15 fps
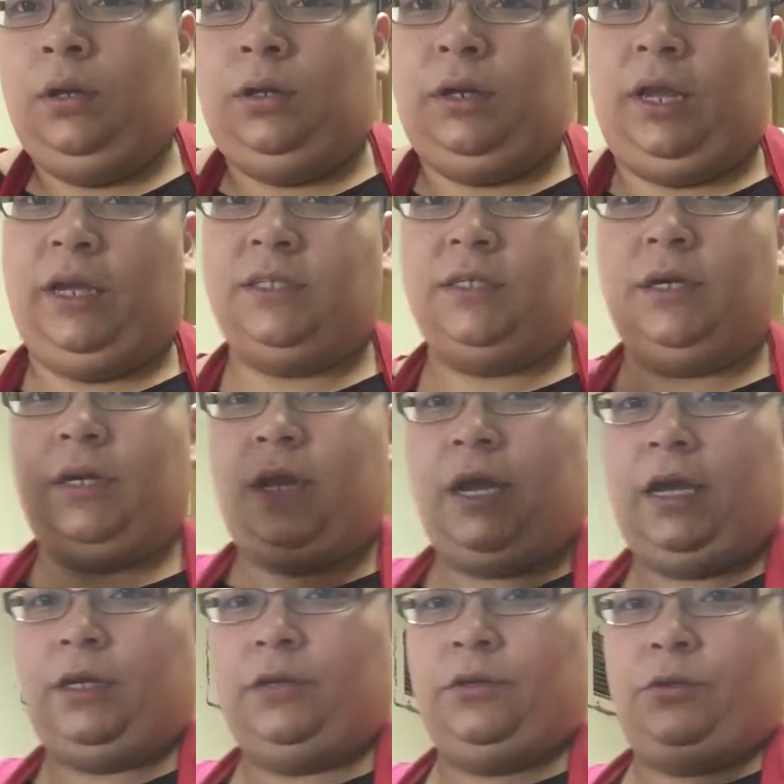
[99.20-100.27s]
Next I'm going to
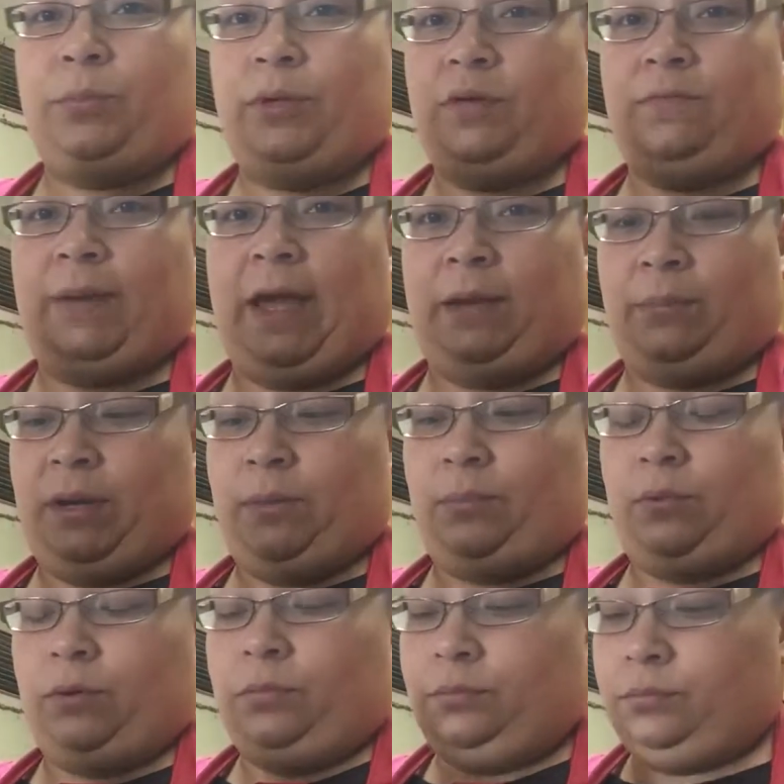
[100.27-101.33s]
add a little bit of black pepper.